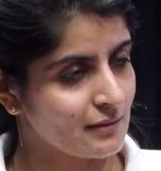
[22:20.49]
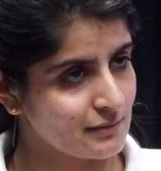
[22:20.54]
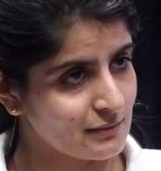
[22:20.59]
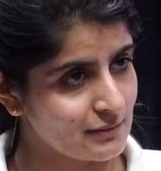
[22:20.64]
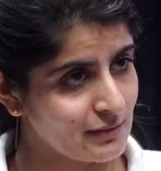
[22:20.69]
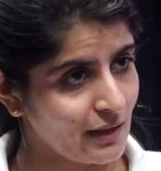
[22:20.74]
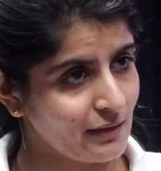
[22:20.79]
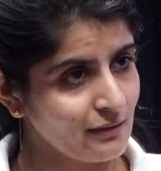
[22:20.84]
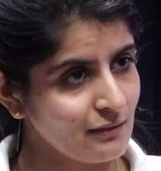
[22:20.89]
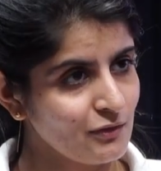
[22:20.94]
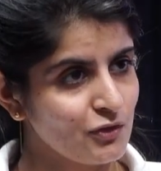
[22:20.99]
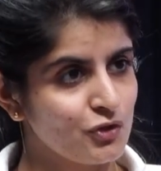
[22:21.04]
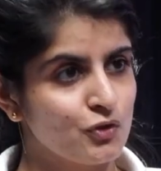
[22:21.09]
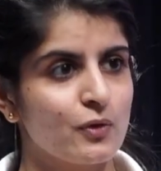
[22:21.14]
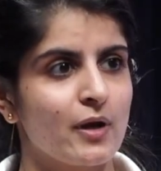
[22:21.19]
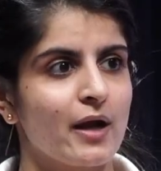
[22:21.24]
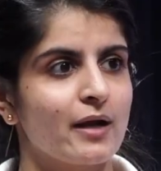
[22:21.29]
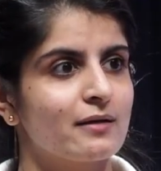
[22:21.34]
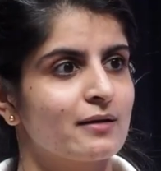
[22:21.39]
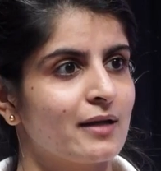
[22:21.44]
Then
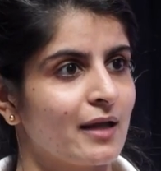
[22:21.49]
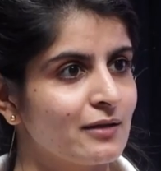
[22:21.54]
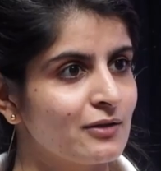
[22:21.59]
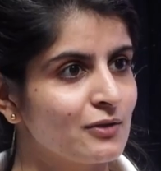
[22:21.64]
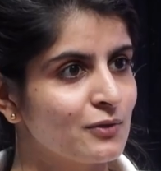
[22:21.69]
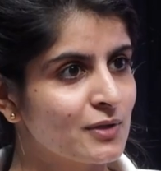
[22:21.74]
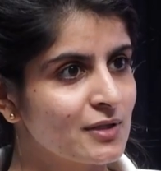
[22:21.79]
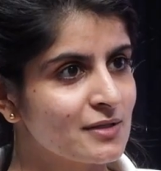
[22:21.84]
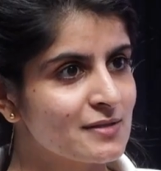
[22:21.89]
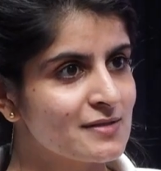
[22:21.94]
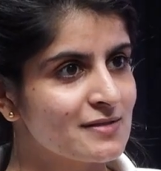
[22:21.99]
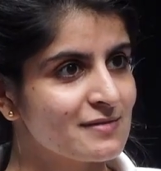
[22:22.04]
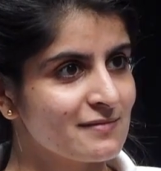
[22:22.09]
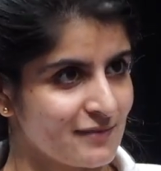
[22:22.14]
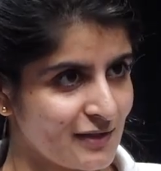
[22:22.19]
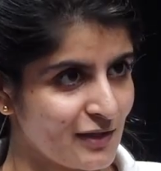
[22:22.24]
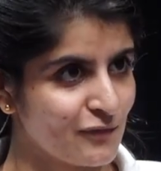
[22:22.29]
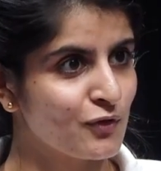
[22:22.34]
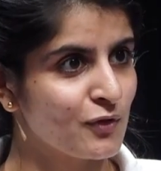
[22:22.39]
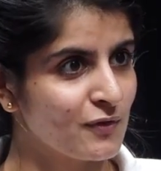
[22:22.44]
you get 10 units
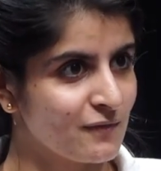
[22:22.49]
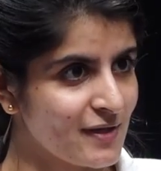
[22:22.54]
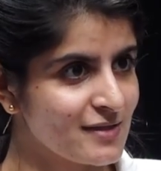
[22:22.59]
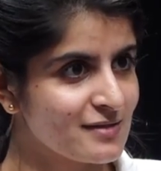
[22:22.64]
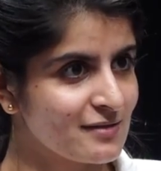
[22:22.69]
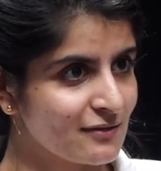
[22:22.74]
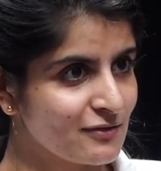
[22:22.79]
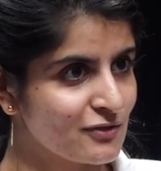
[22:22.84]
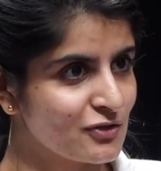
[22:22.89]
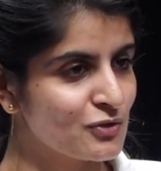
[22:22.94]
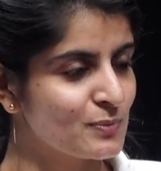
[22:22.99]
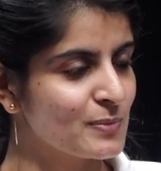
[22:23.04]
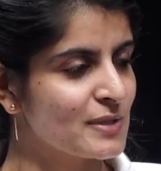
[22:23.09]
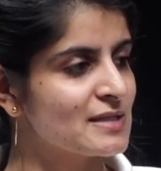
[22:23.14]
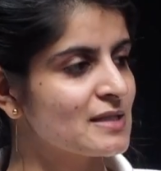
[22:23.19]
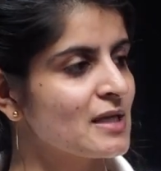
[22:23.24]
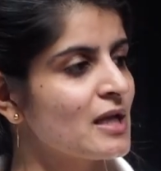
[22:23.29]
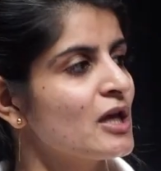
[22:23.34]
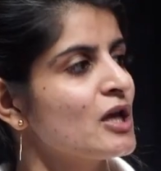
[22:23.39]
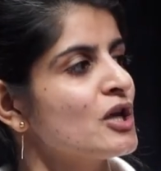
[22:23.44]
if you invest 100
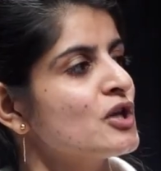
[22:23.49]
rupees.